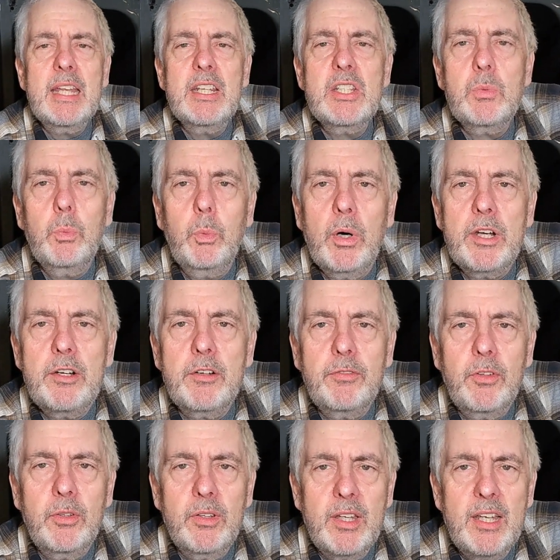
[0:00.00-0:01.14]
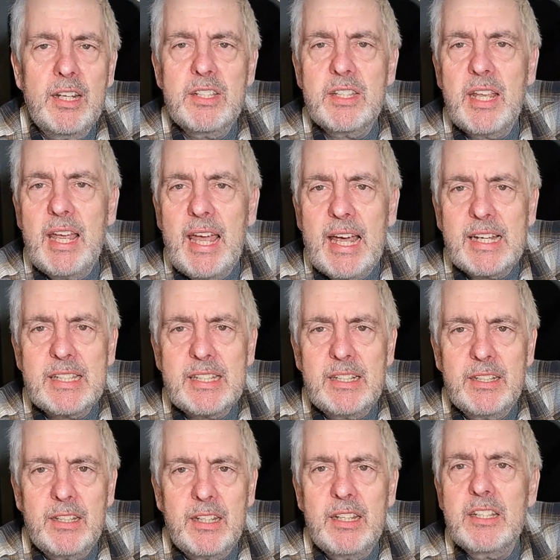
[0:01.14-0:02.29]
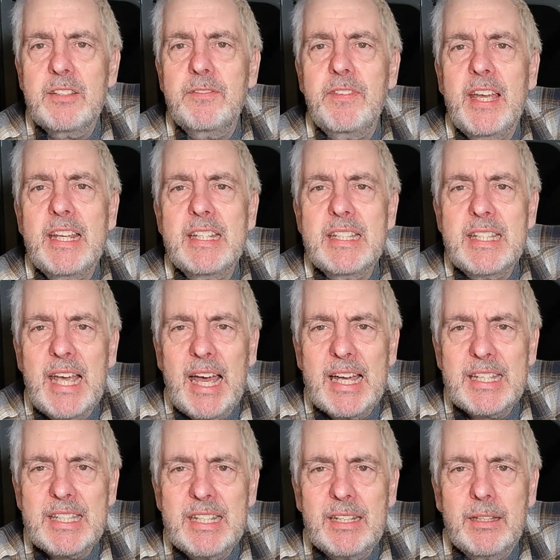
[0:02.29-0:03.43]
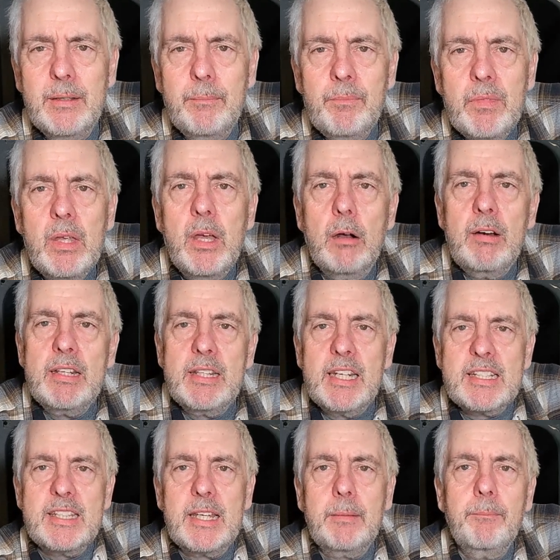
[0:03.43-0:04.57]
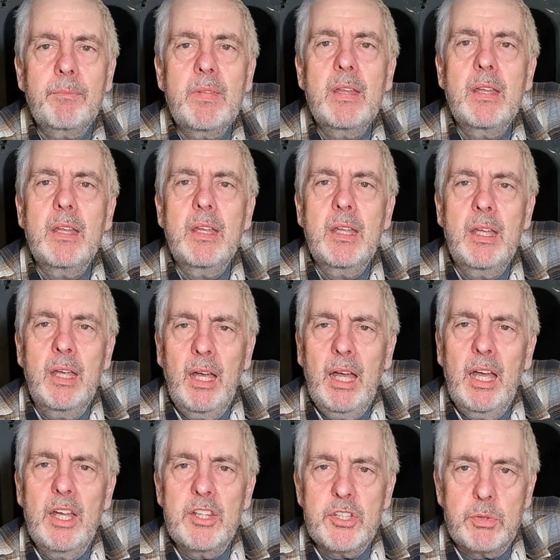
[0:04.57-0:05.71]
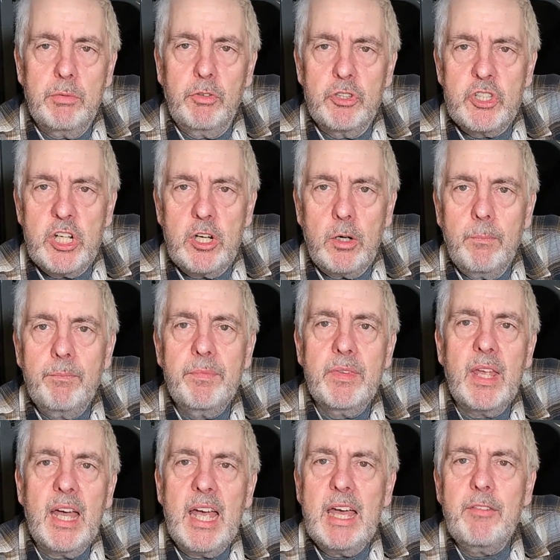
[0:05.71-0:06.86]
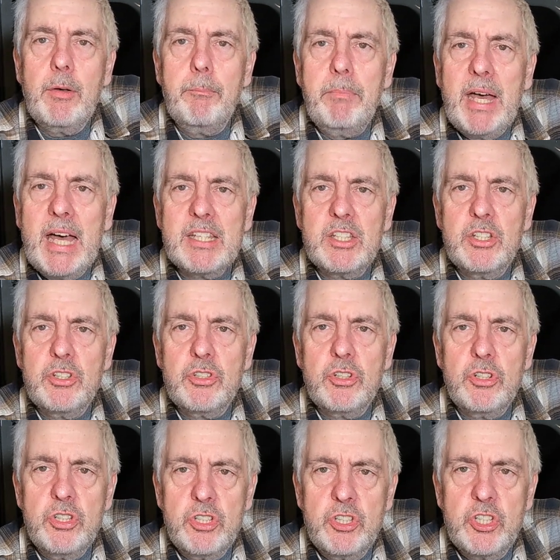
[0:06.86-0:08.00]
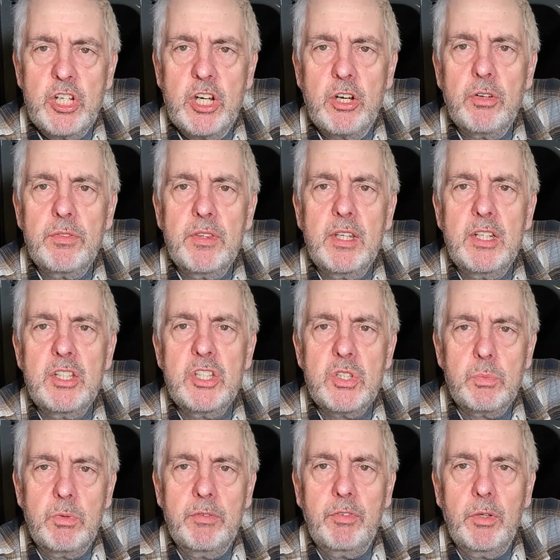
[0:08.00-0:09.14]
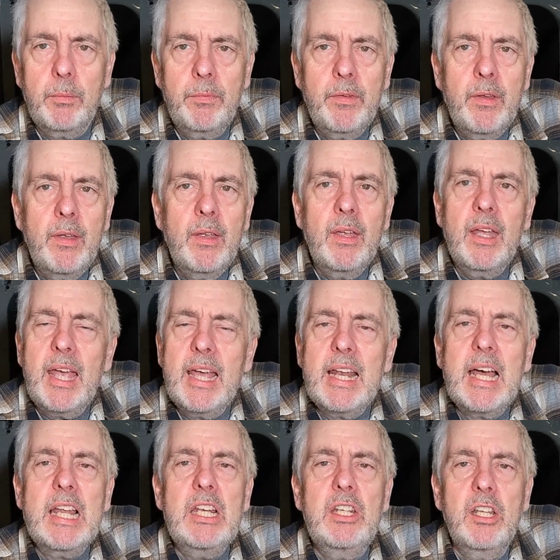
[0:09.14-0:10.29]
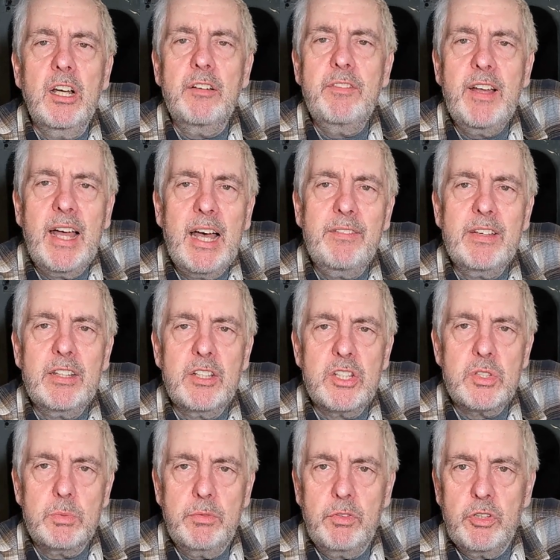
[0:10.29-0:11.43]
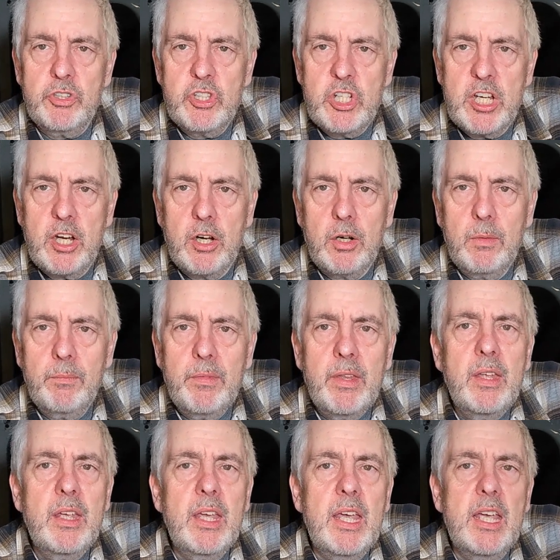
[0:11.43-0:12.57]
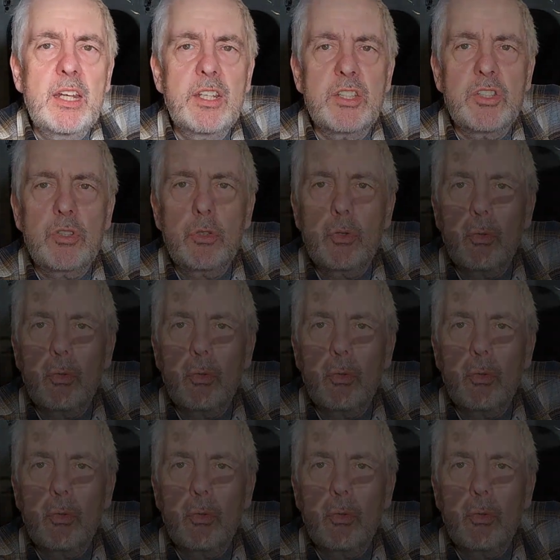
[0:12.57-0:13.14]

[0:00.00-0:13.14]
It is wonderful. It is excellent. It is fantastic. All right, the next thing, swivel chair. I have a passenger chair that is swivel, and I love having the swivel chair. It is